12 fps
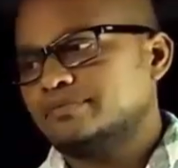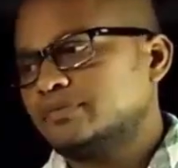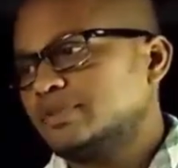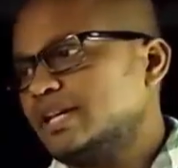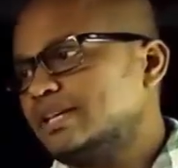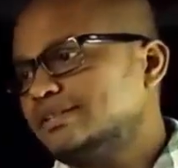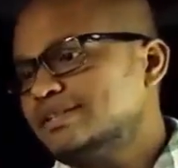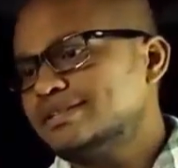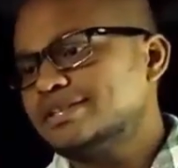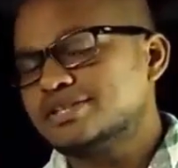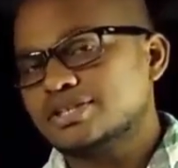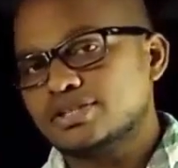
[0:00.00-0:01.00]
and this
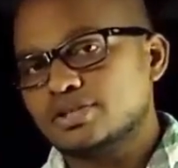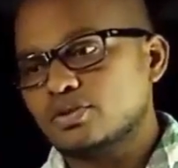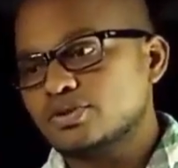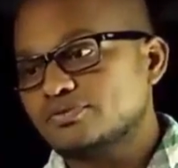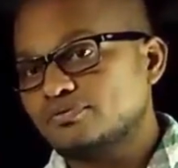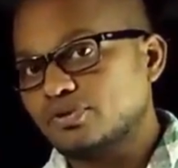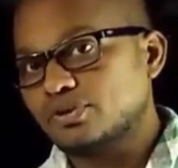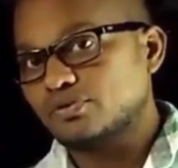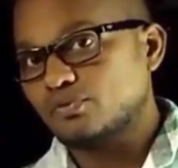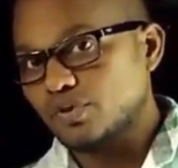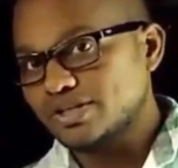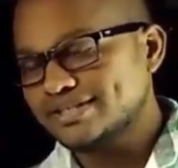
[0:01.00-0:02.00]
hysteresis loss for
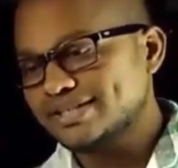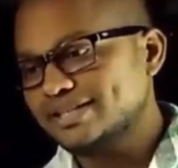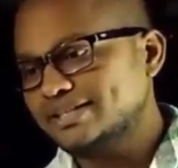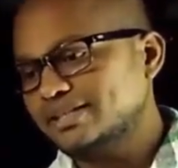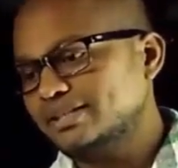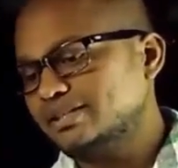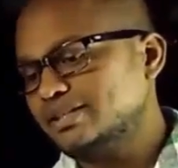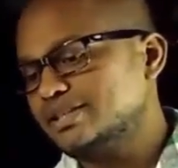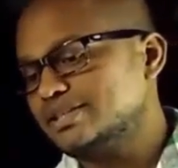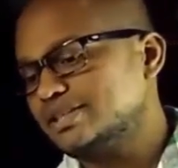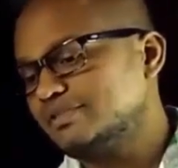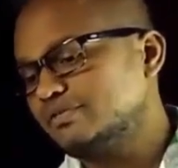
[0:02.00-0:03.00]
one cycle
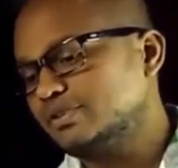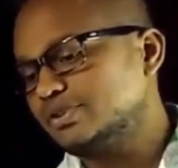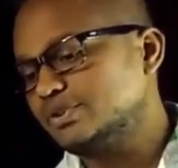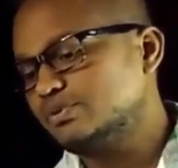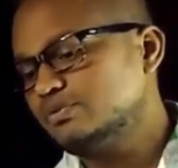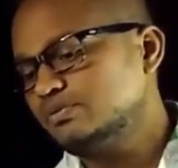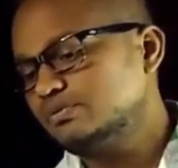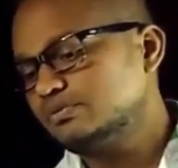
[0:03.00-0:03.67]
is equal to